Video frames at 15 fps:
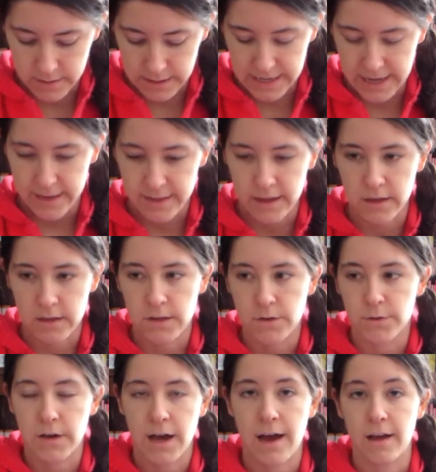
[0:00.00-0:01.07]
get like
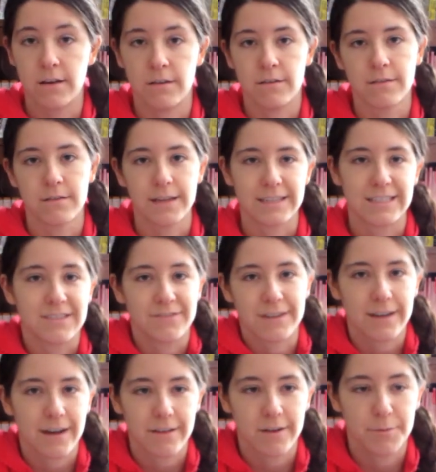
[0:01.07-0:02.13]
cute cotton, like
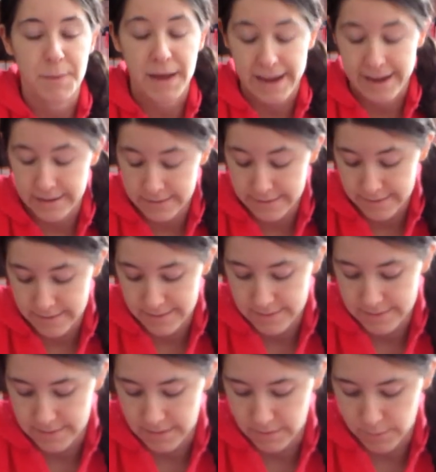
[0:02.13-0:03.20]
different colored pants
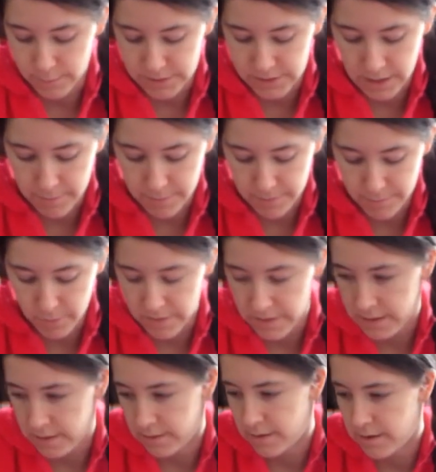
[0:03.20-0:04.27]
to switch up more
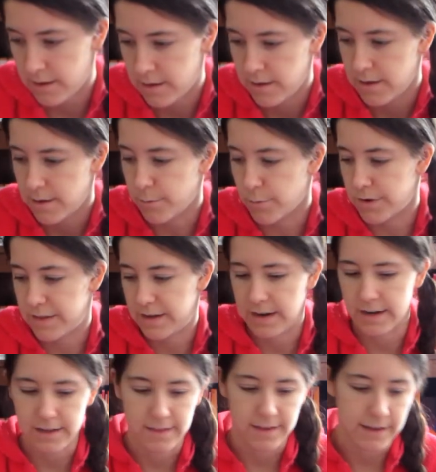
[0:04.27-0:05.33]
than, more than
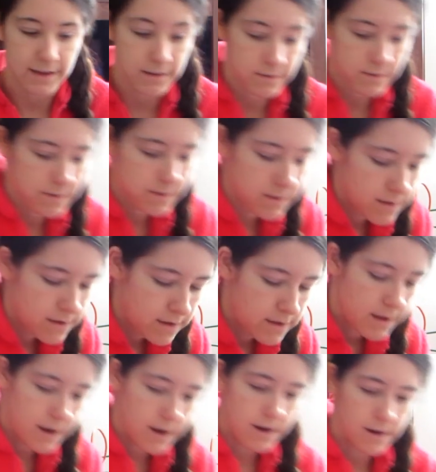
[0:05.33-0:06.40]
anything else.
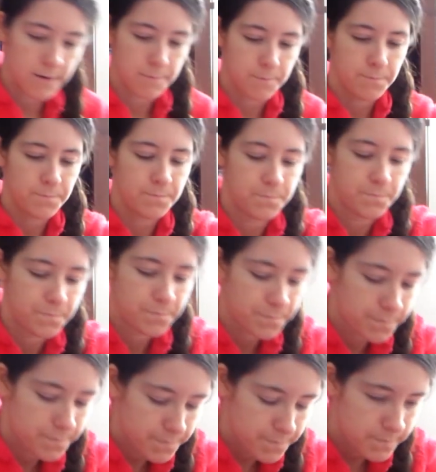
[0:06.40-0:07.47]
Um,
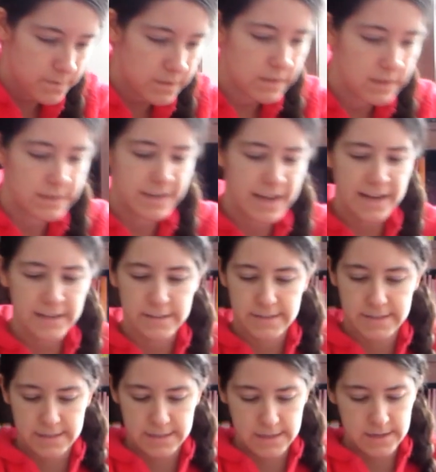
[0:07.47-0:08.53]

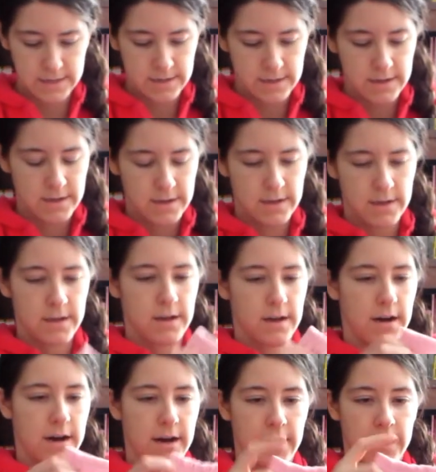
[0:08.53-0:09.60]
next
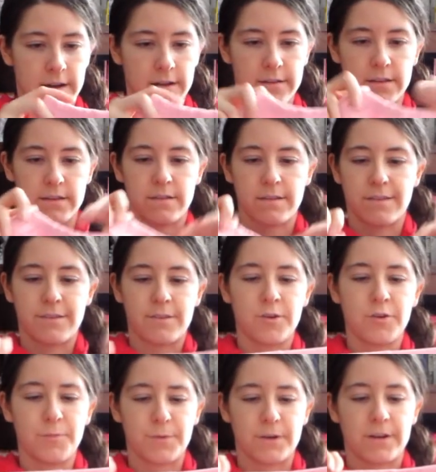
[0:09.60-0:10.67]
are these
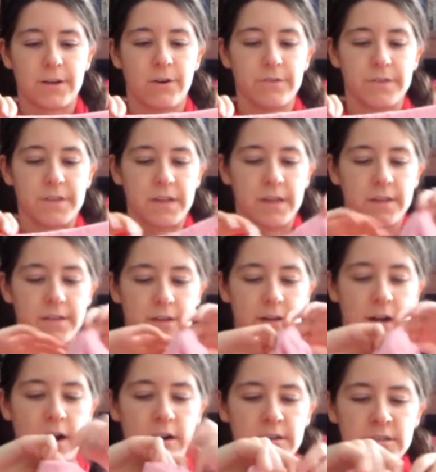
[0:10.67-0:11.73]
super cozy, they're
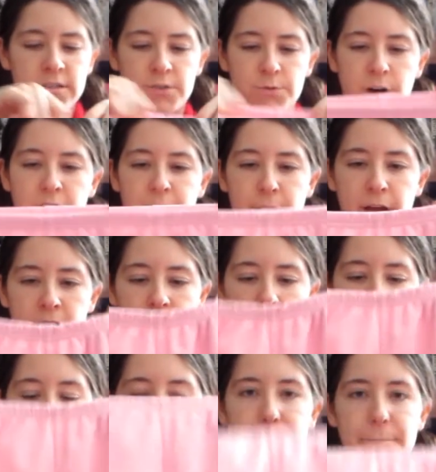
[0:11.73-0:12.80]
Carter's 12 month
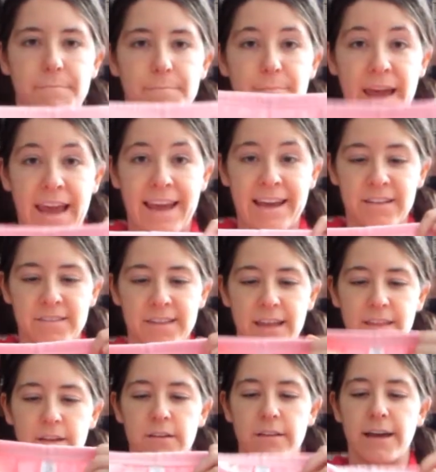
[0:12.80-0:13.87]
pants
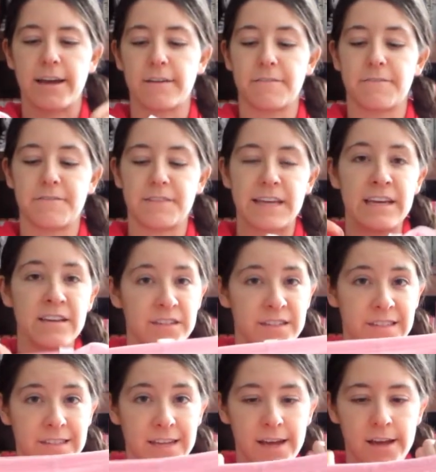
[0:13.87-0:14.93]
and they're like
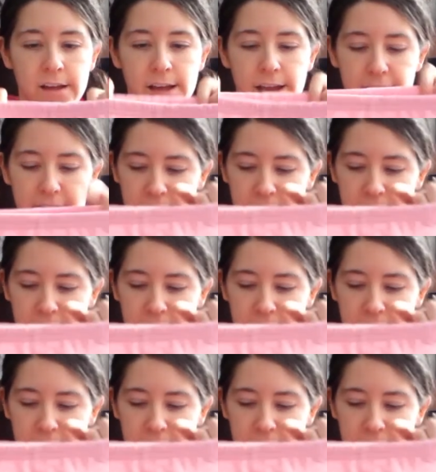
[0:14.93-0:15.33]
fleece in